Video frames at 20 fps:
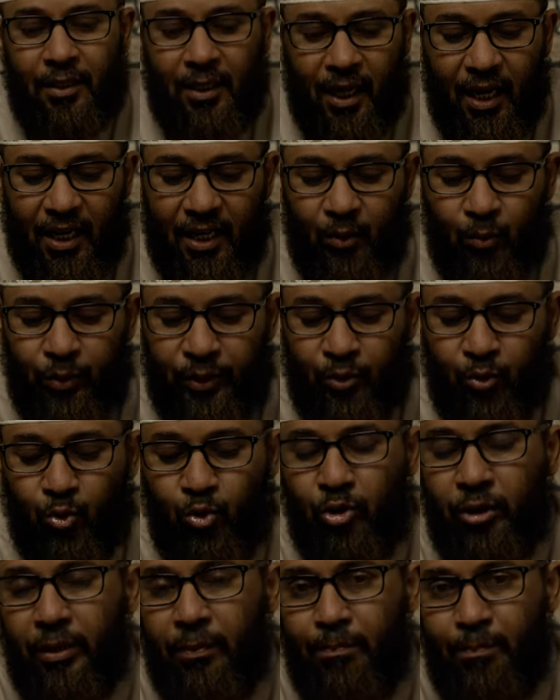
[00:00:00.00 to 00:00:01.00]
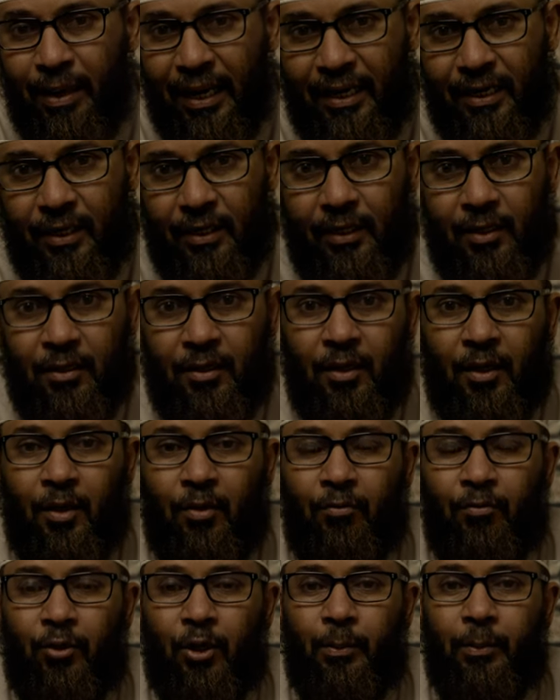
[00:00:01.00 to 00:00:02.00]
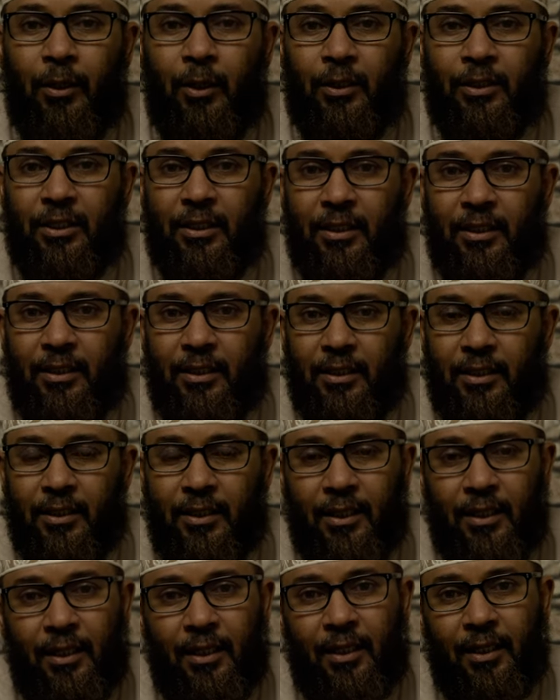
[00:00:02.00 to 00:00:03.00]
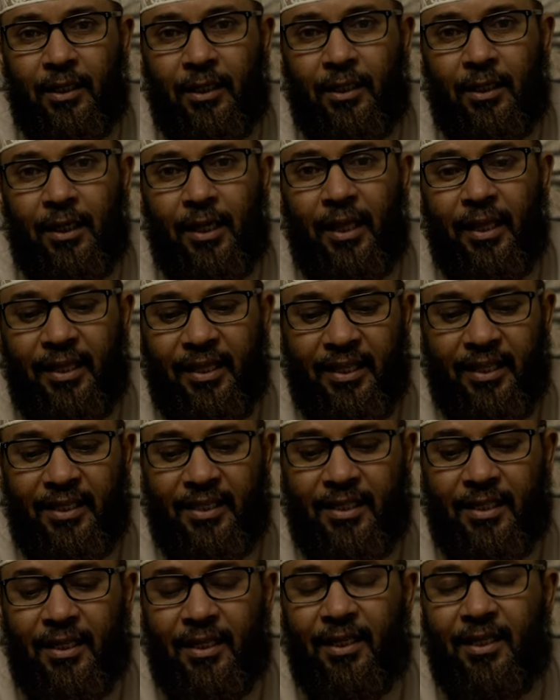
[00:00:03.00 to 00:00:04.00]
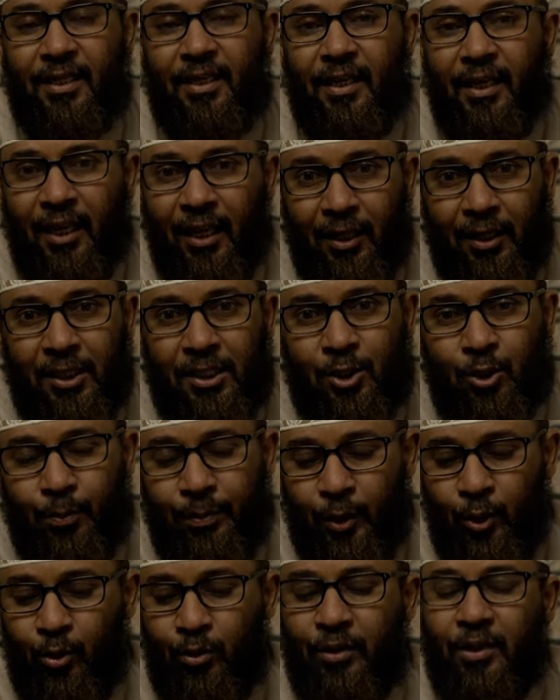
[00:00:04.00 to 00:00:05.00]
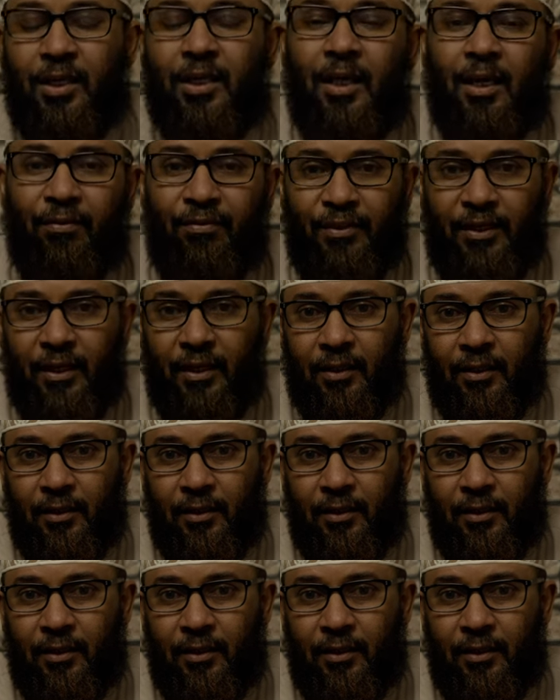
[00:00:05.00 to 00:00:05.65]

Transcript: and we don't repent from our sins. And these needs to be looked after.